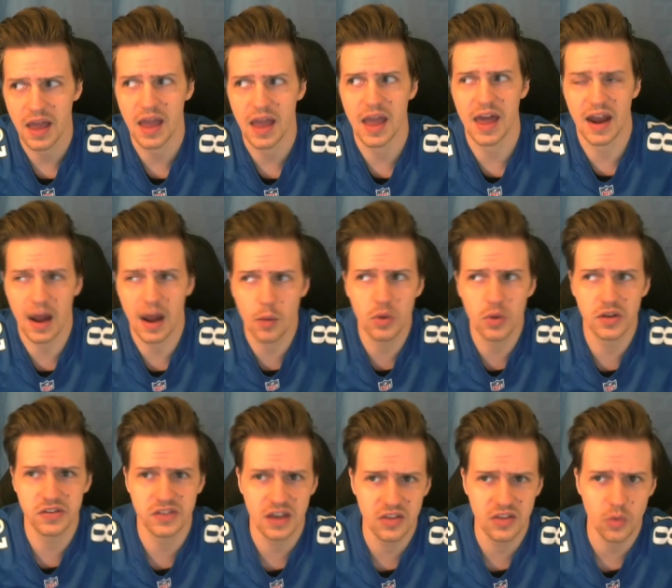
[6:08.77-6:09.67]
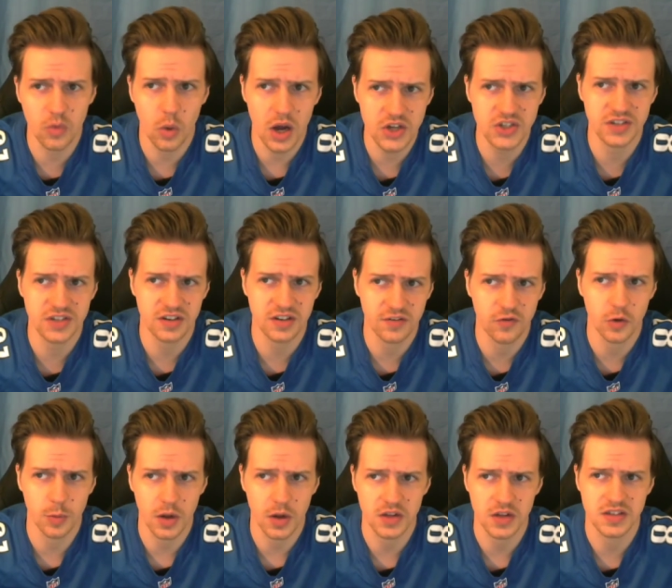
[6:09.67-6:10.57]
And I will say the Washington
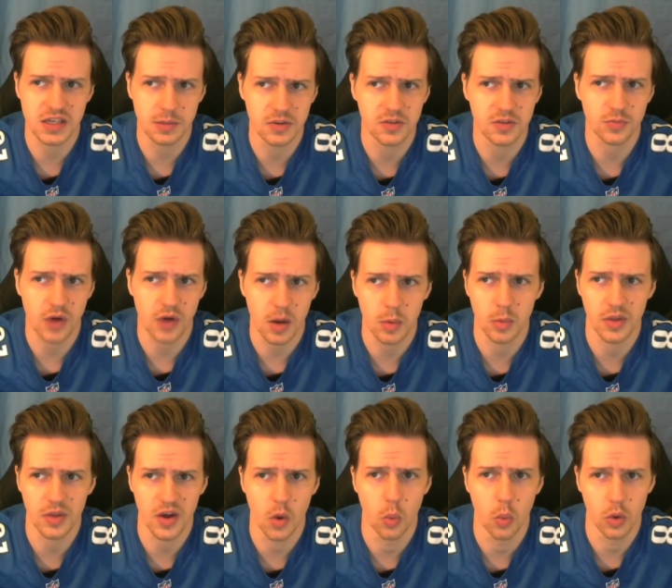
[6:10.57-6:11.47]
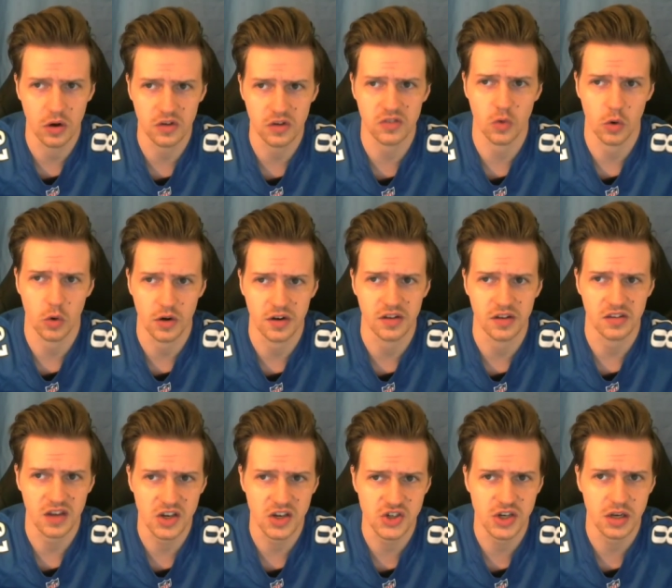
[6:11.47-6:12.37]
football team is probably a worse
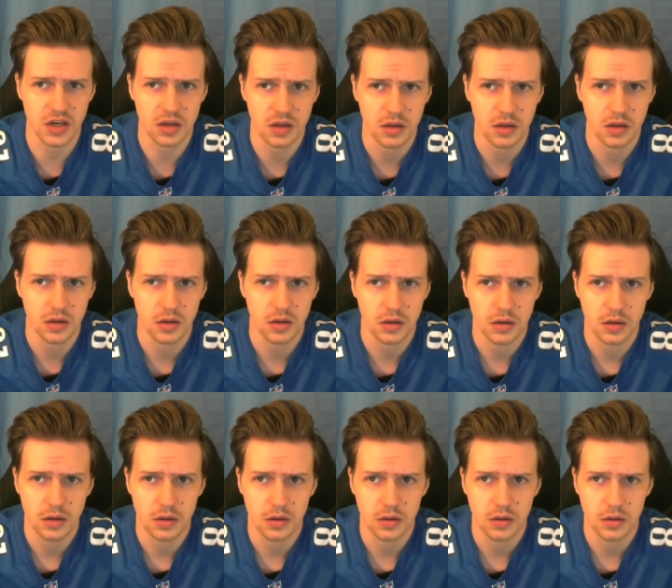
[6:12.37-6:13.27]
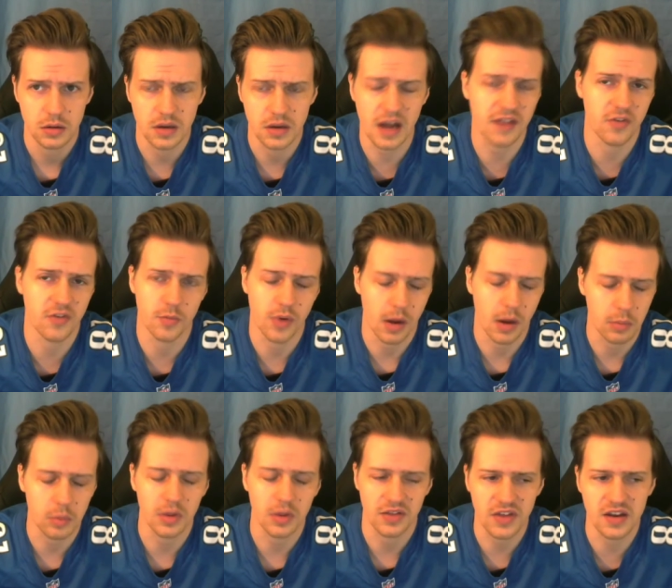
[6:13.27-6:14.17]
organization. Not even
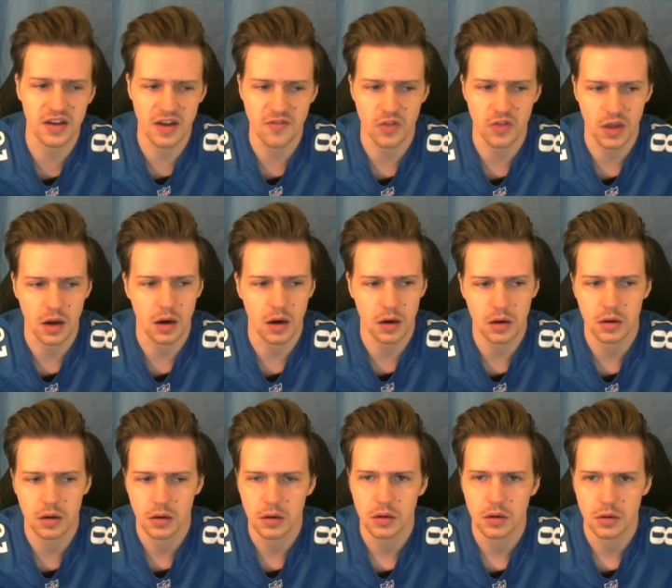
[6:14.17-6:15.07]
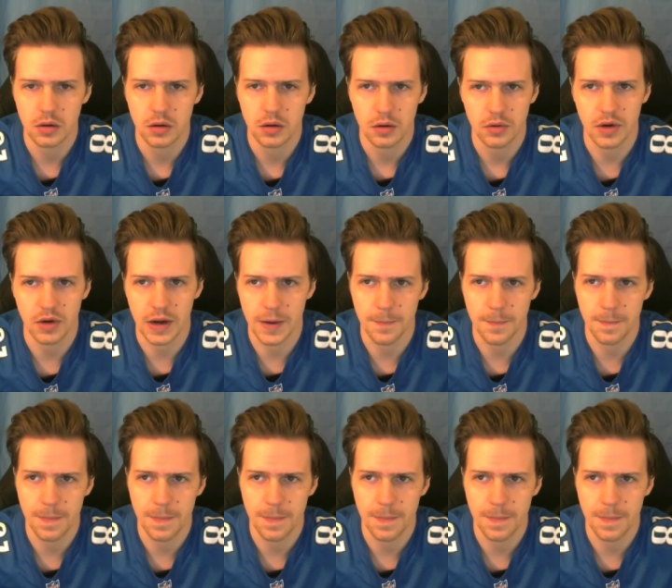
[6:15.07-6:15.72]
probably, they definitely are. Right?